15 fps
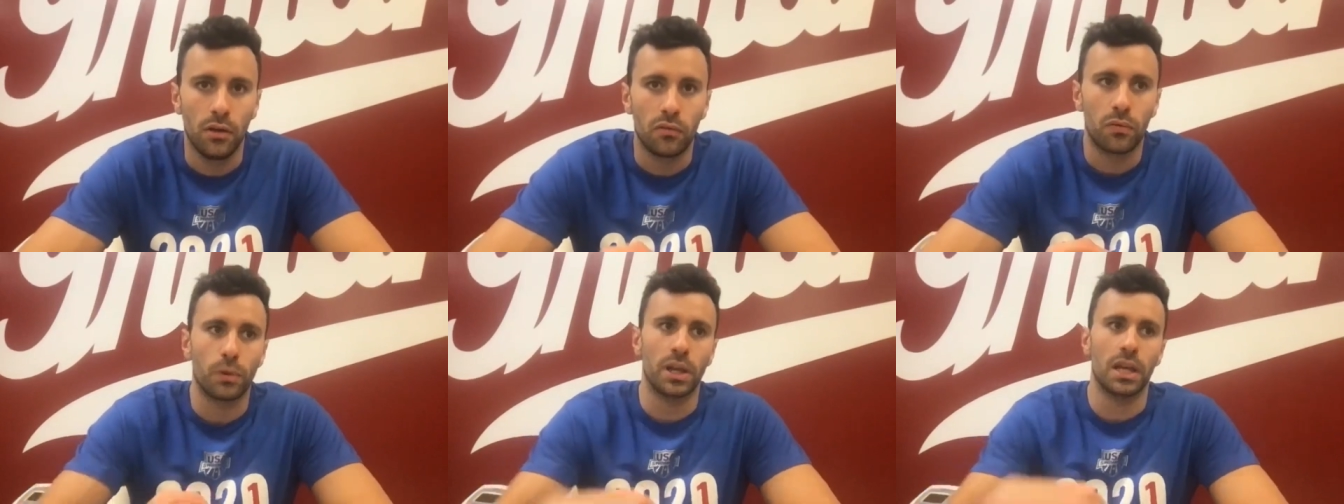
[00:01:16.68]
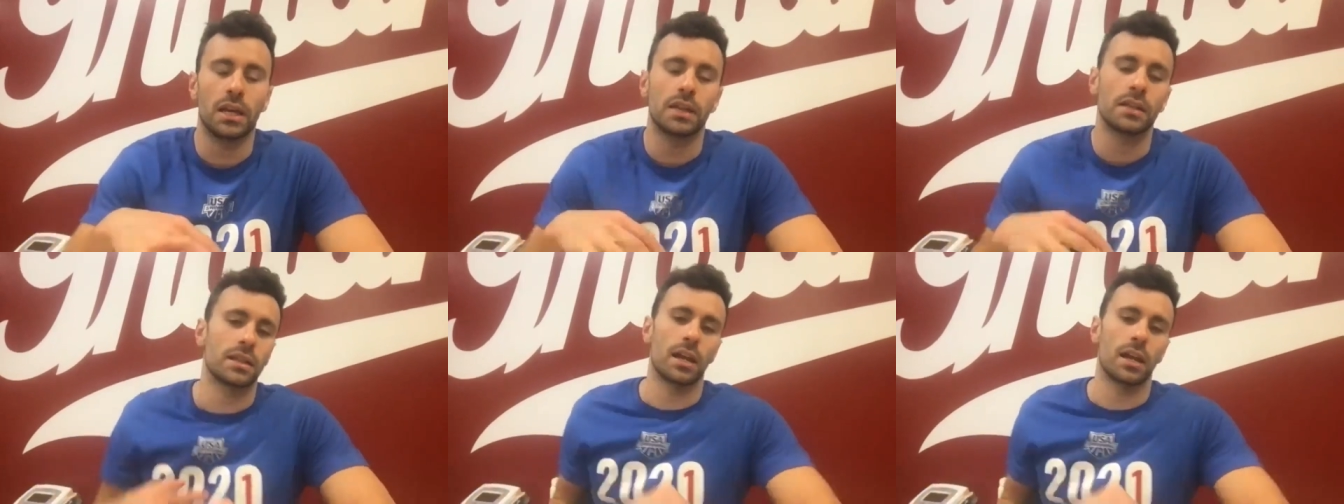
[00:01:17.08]
48
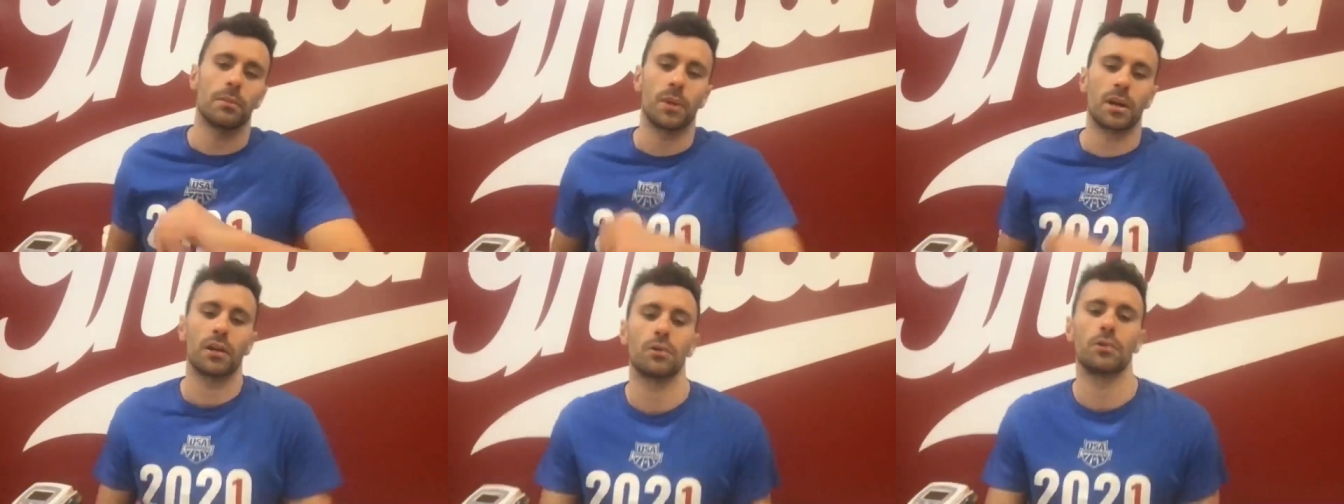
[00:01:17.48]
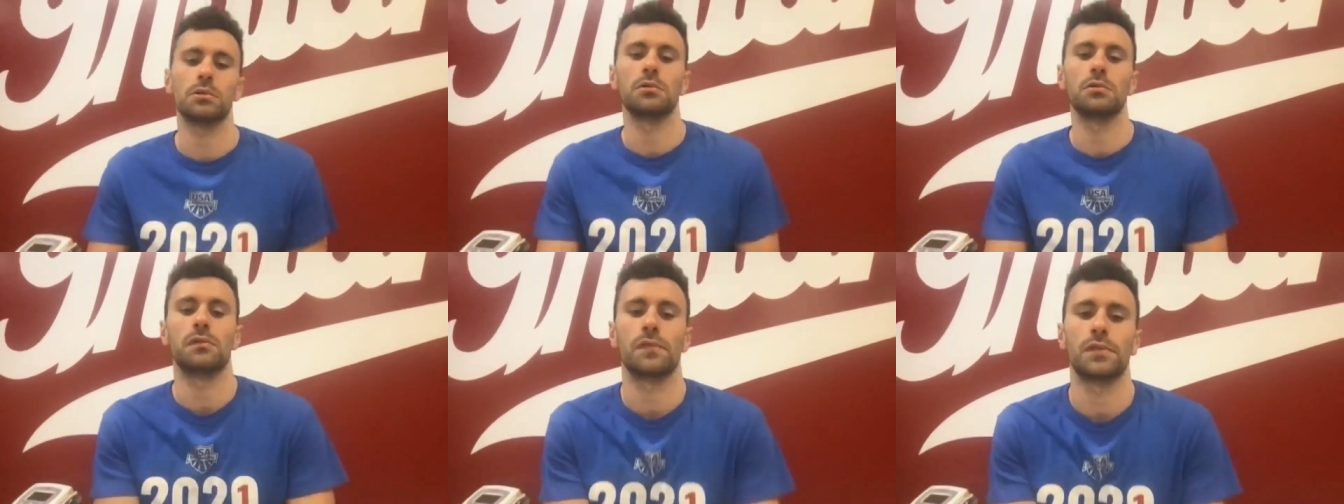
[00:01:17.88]
because that had been a
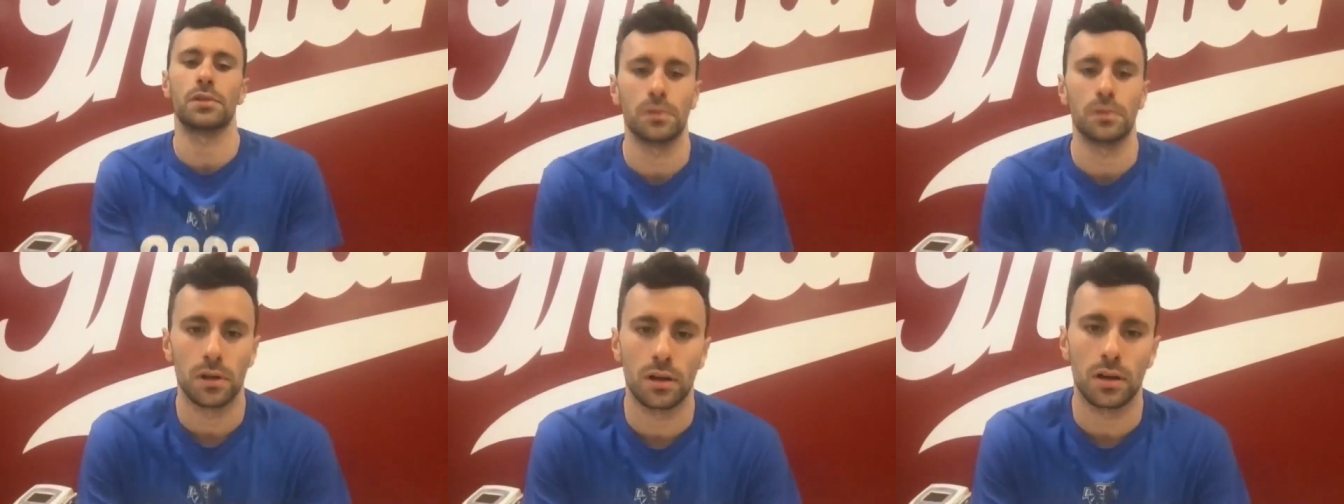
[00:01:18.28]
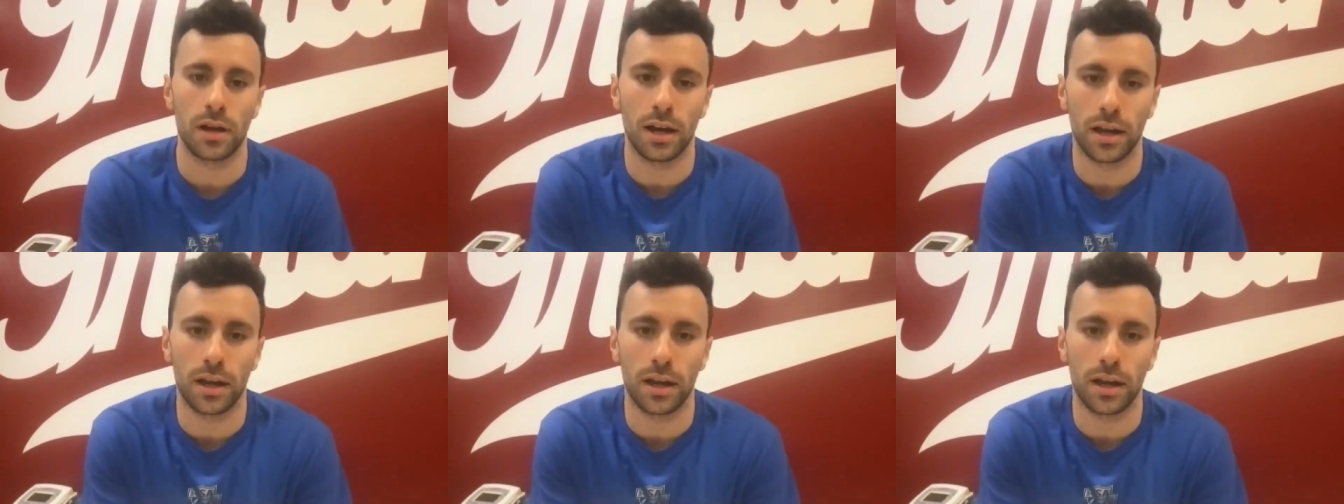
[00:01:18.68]
goal for so long.